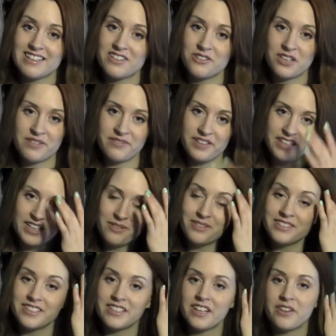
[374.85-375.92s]
and Tryphena
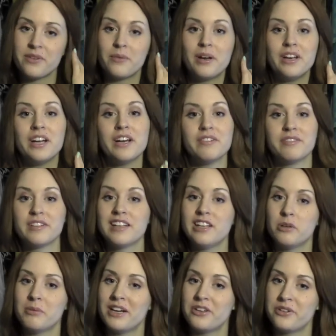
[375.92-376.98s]
was another one of
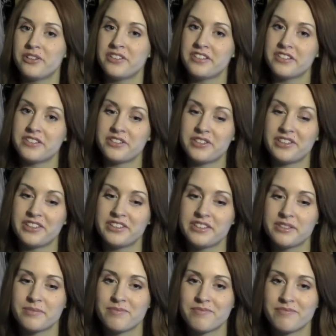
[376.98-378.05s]
Cleopatra's sisters.